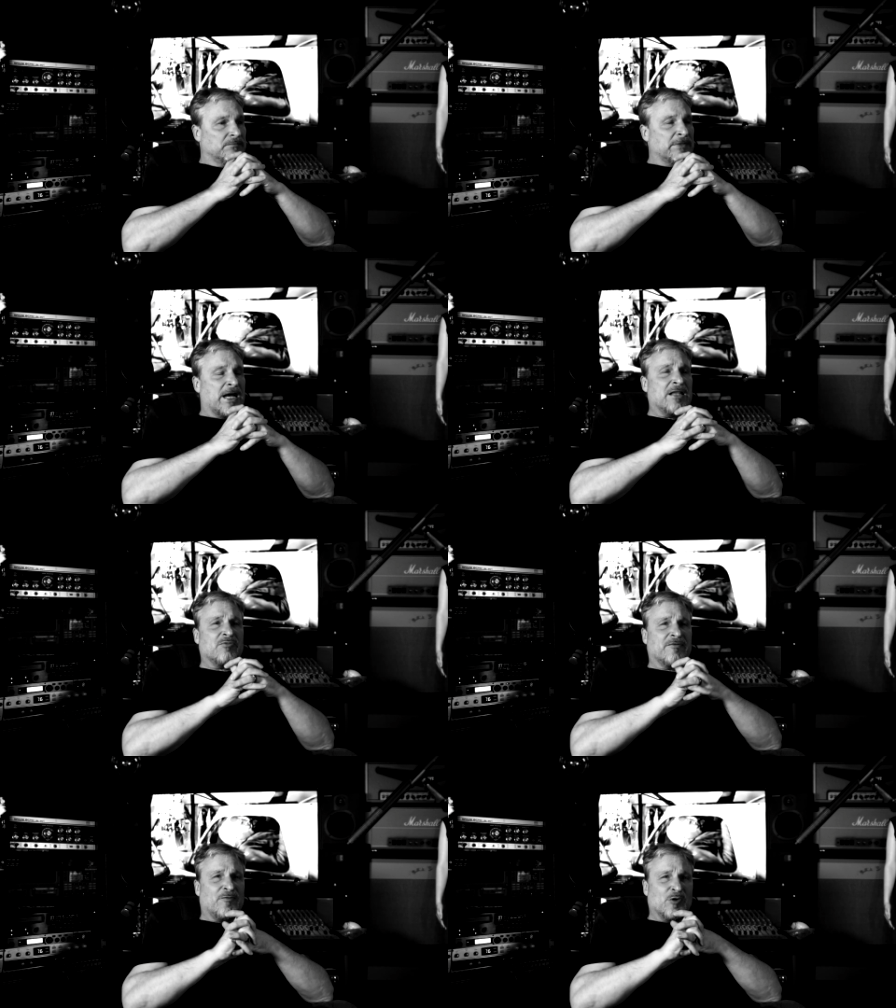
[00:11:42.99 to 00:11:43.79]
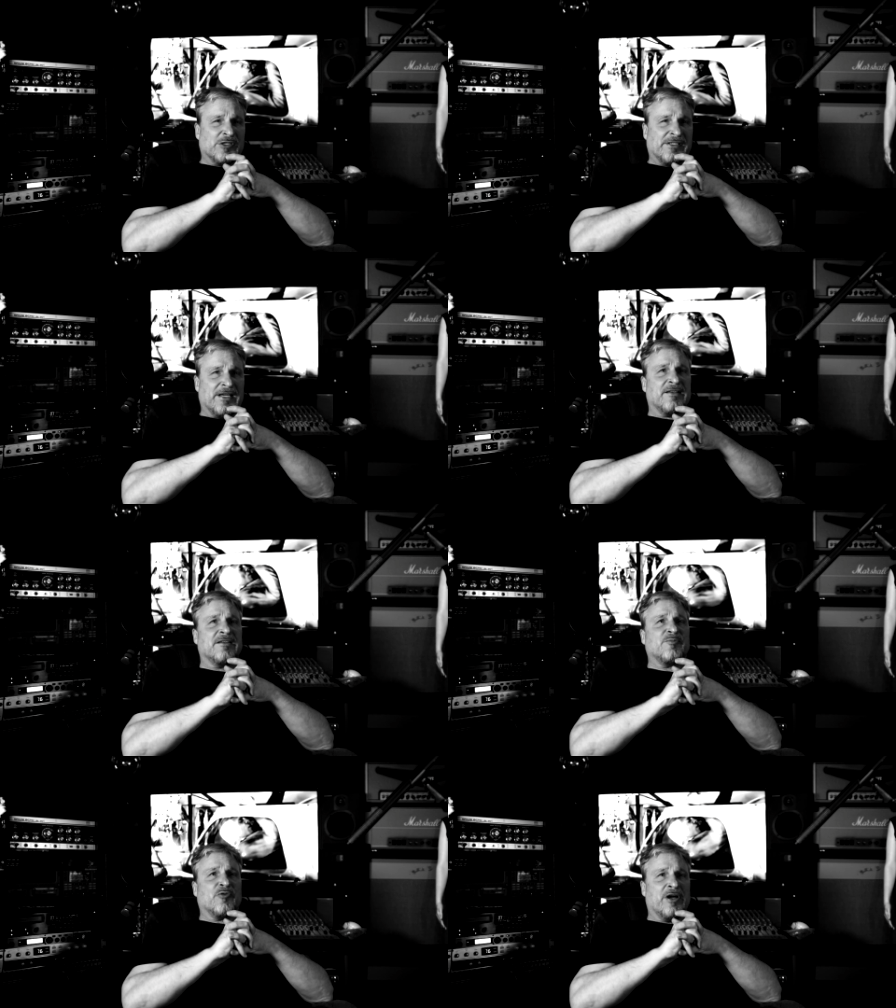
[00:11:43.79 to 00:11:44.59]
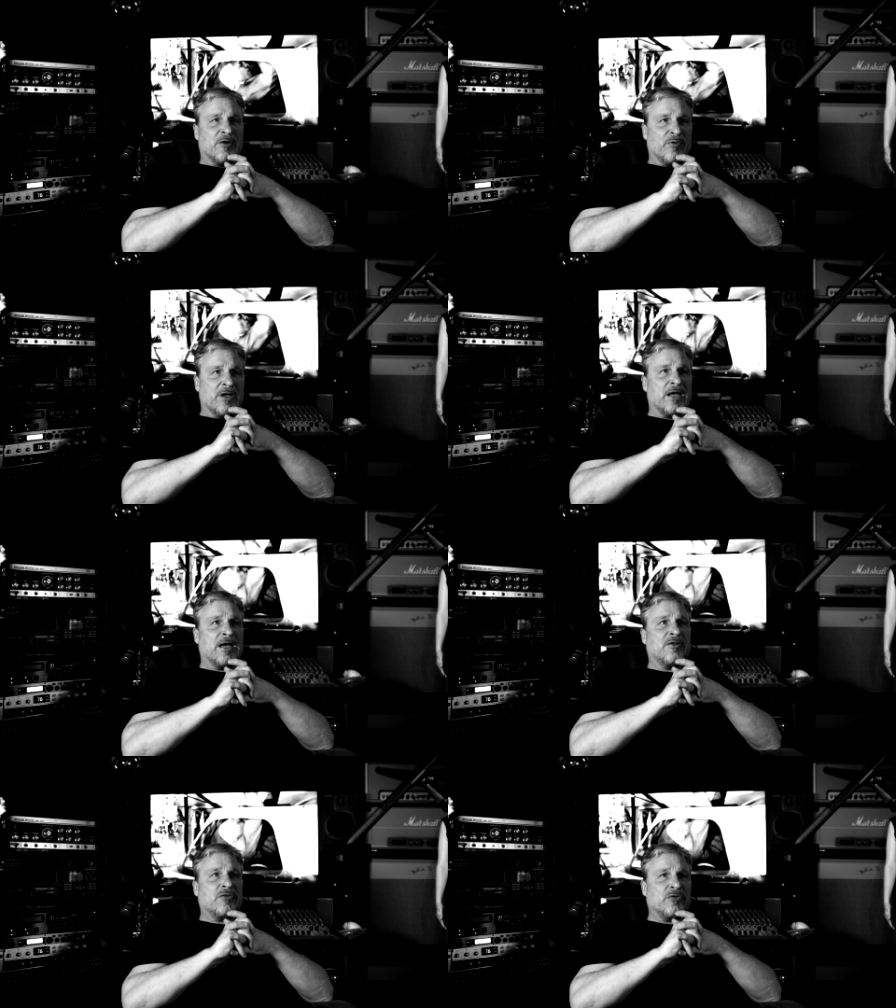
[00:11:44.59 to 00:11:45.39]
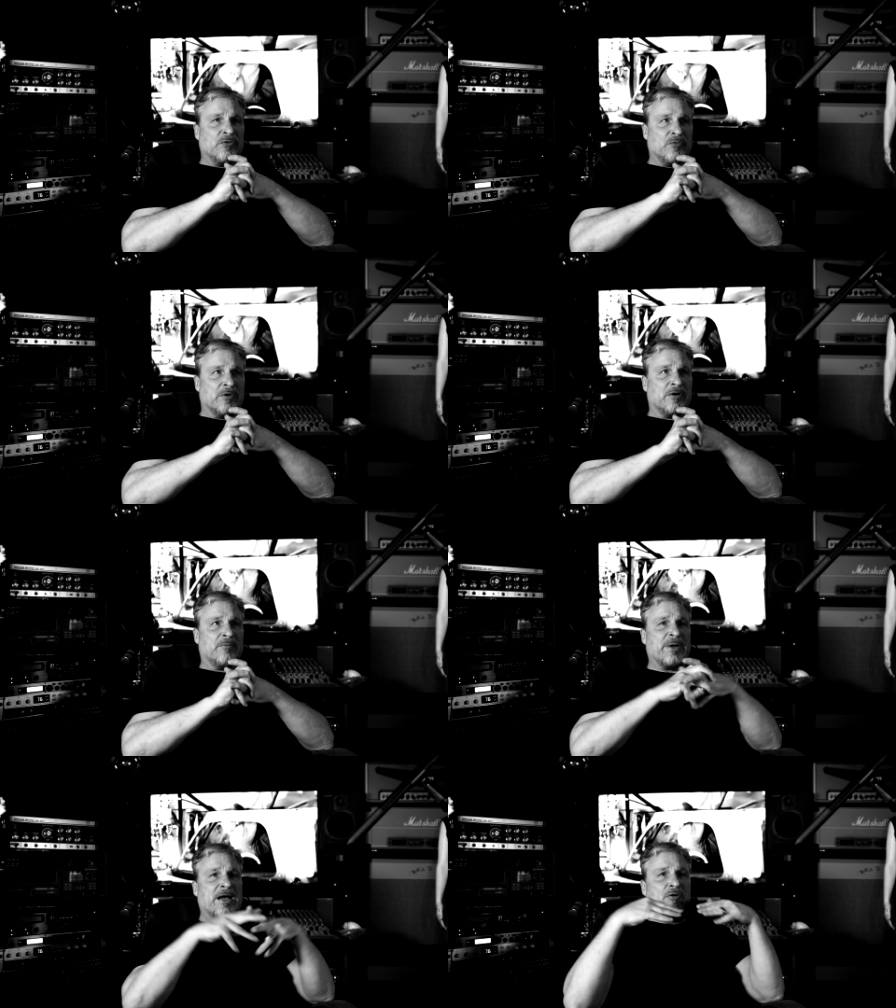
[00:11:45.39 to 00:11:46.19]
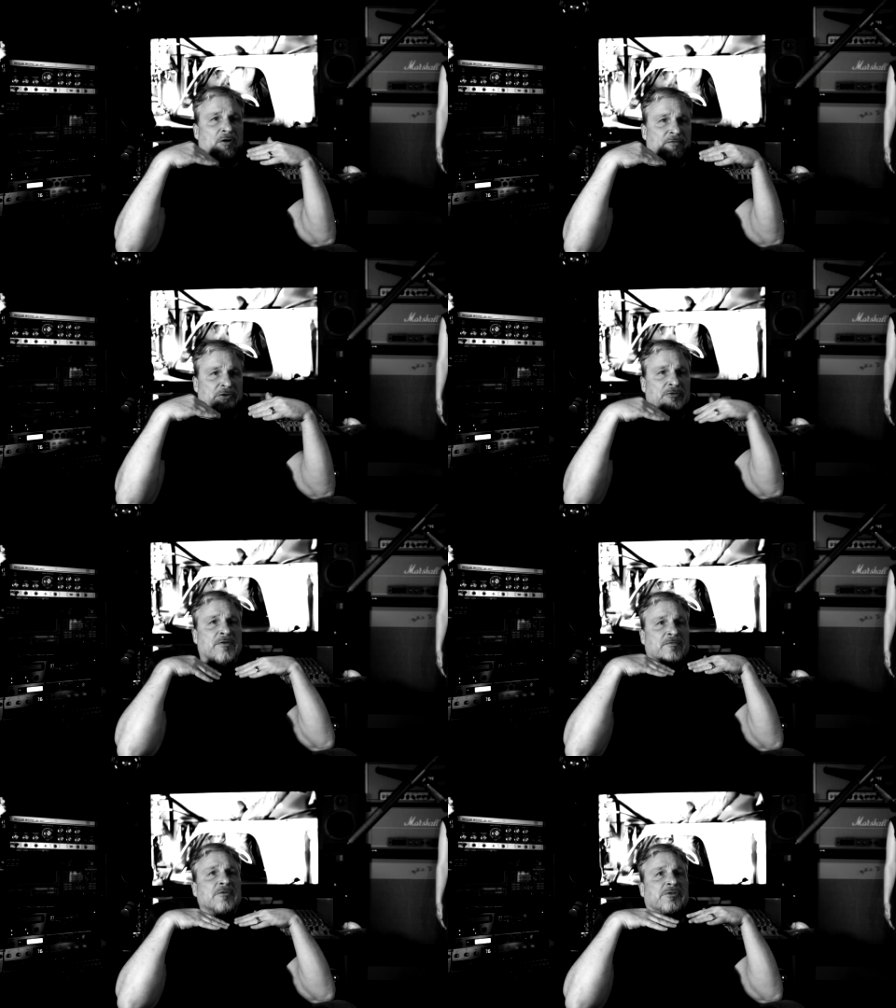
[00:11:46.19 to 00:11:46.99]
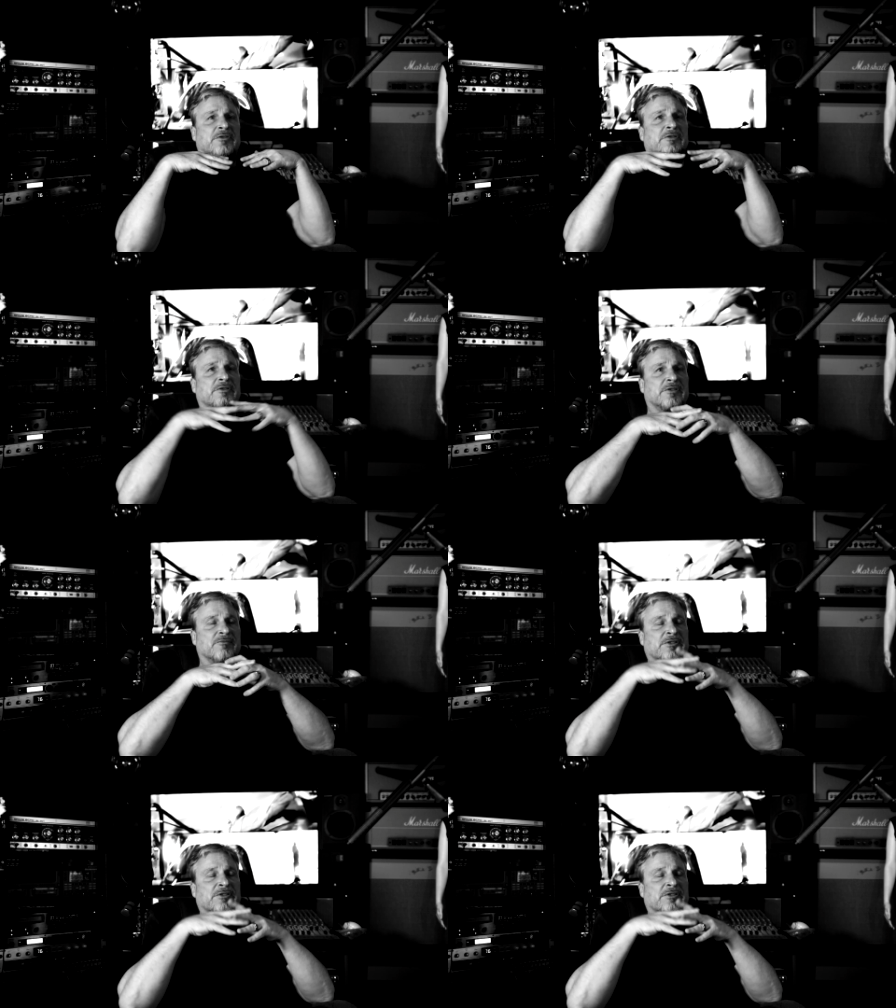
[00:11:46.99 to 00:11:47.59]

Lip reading: Now that we're forced to take this break, we had to back off shooting roosters,